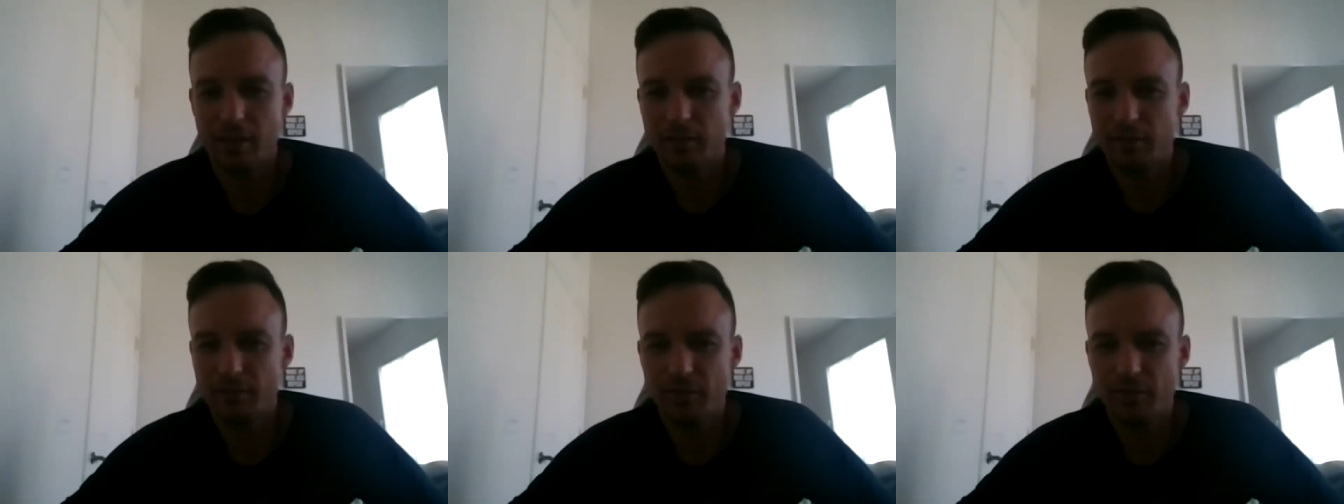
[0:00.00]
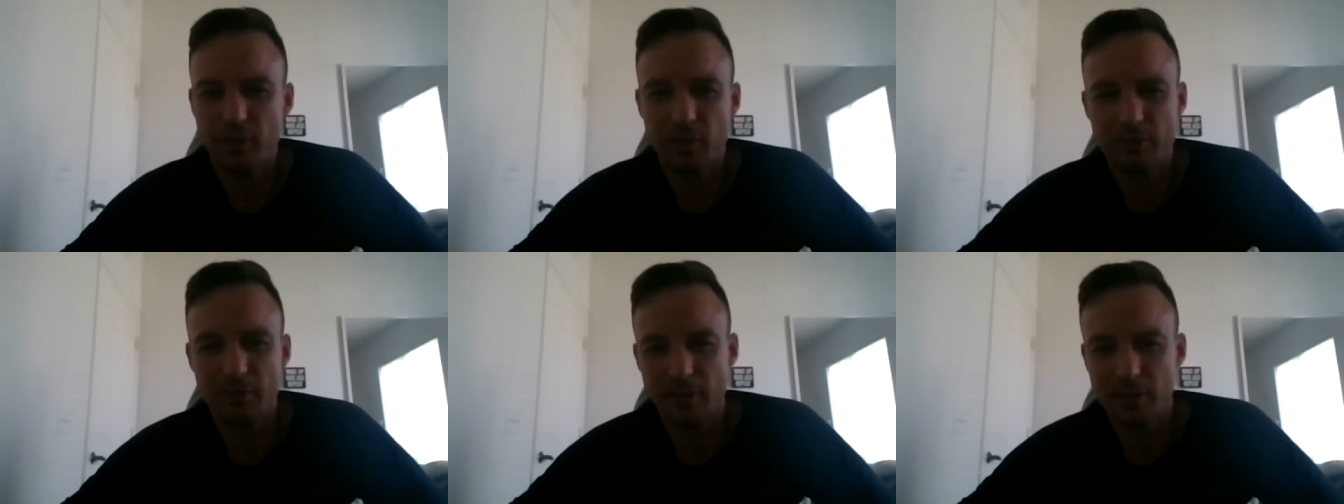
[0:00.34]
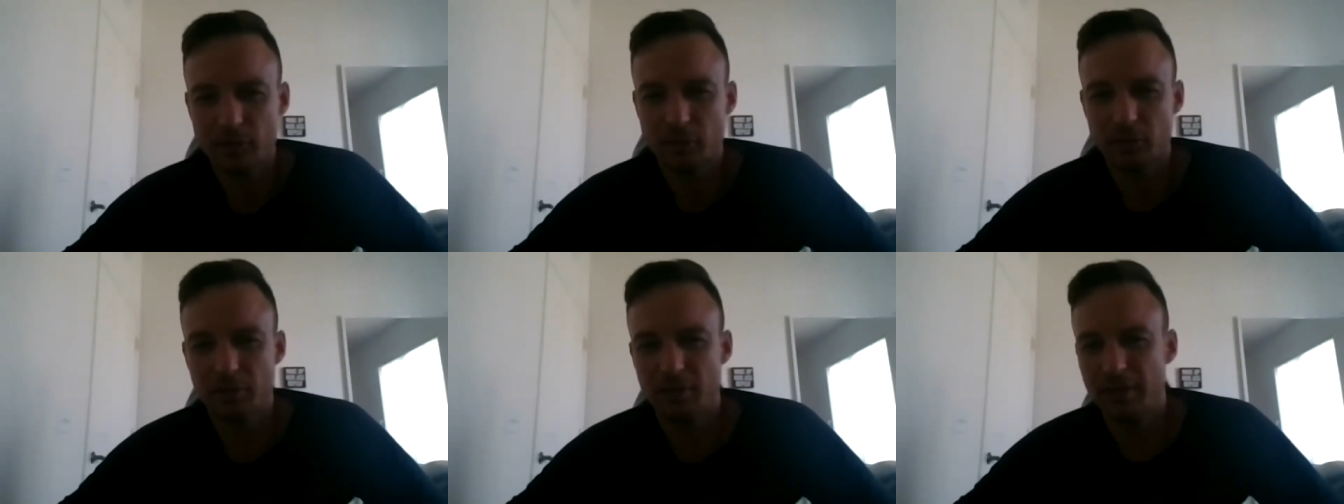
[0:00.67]
the fear of
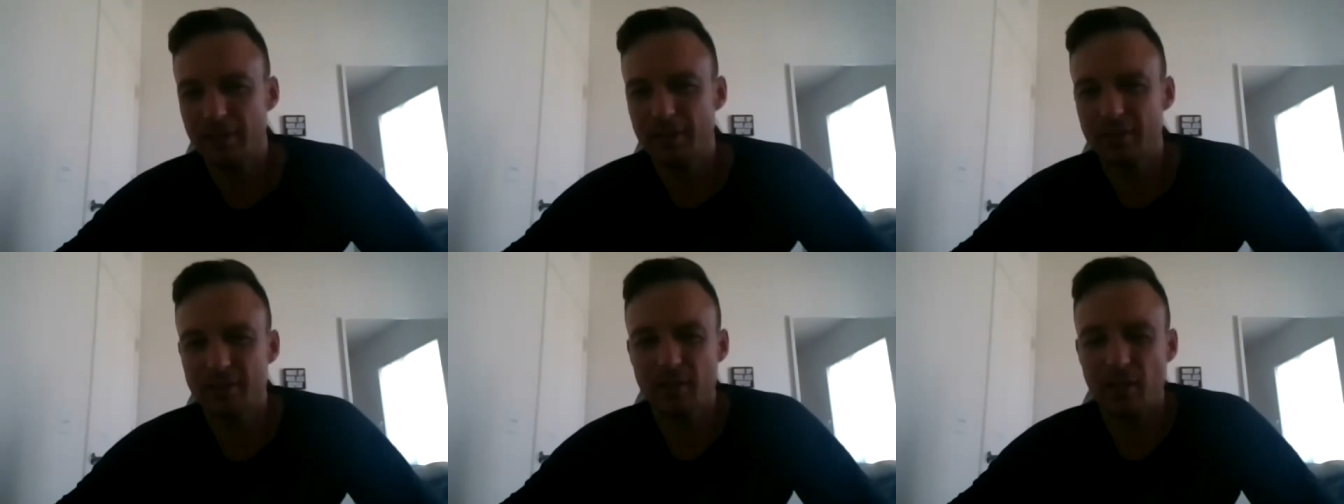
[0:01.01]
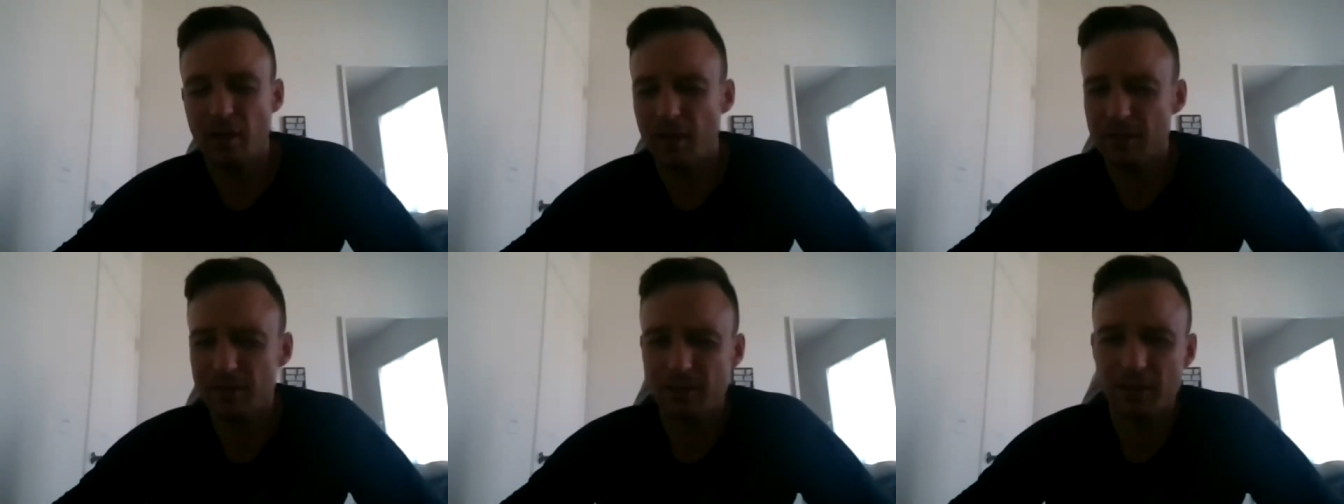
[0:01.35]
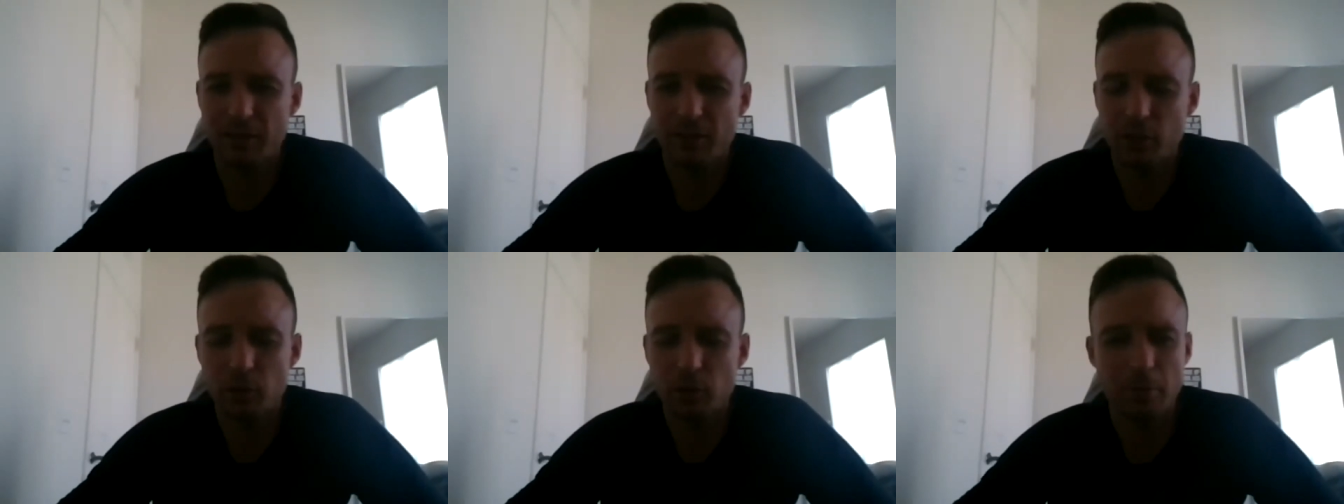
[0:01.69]
injury is causing you,